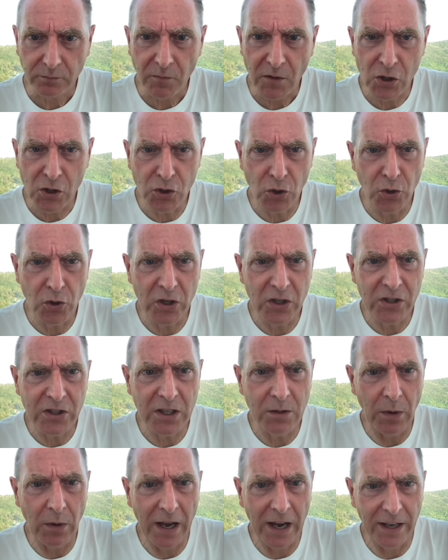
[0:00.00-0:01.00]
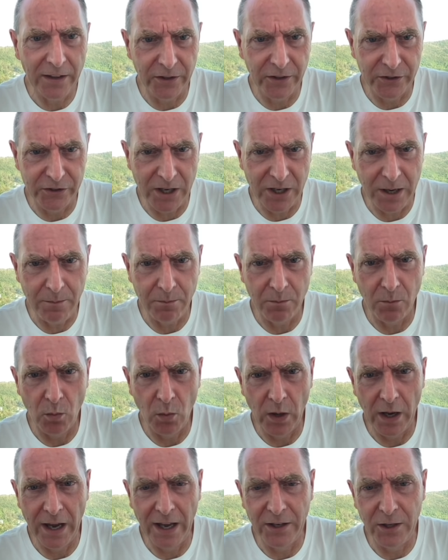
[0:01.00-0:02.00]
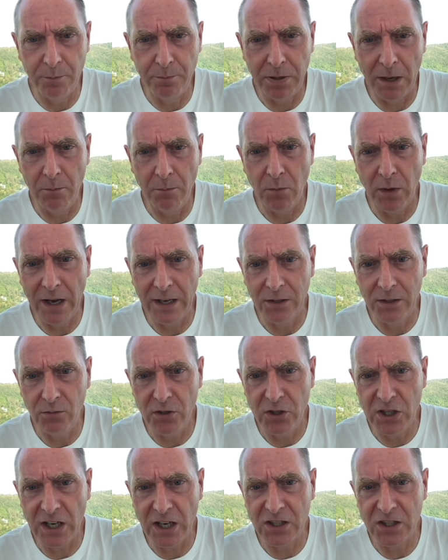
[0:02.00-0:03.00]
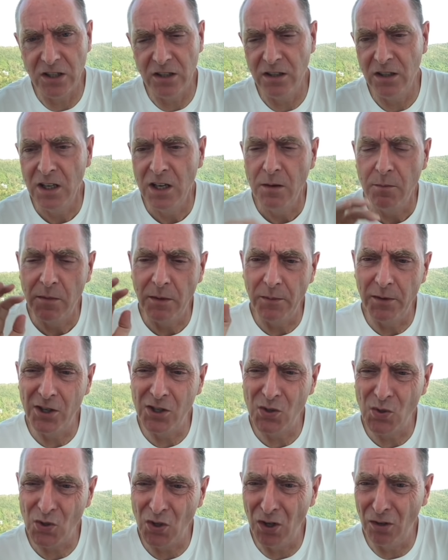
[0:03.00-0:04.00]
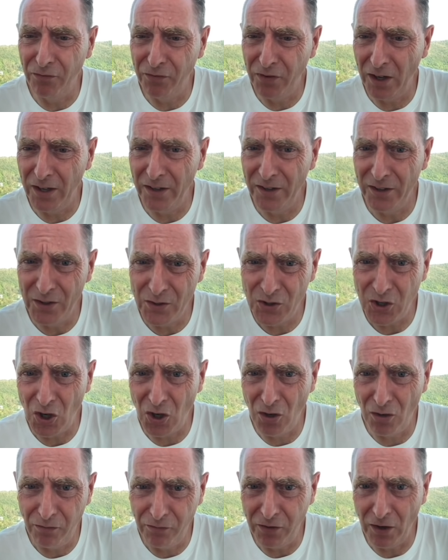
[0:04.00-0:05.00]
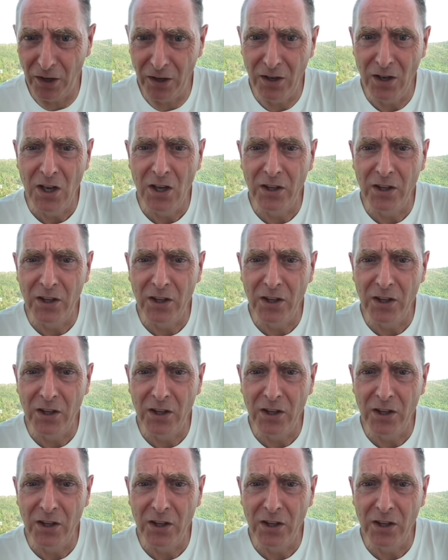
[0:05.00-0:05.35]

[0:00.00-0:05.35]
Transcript: So you can see we had this dump, we had the pump, we had the rejection. Remember, this was all FUD, this is all FUD.